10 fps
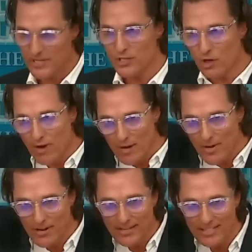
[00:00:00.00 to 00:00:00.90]
These are great
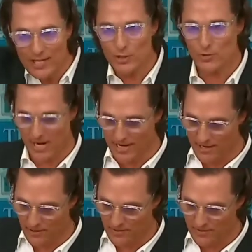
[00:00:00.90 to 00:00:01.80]
American leaders right
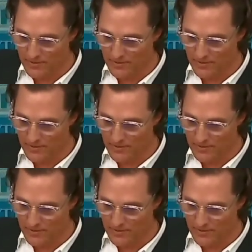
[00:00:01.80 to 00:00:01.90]
here.